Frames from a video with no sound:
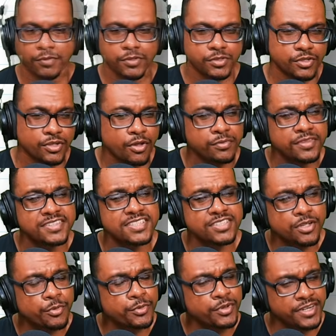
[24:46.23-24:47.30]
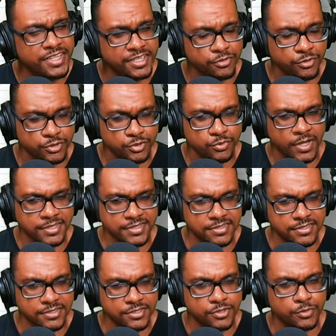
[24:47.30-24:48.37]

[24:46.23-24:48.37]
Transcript: So now this is how we're going to get our two answers.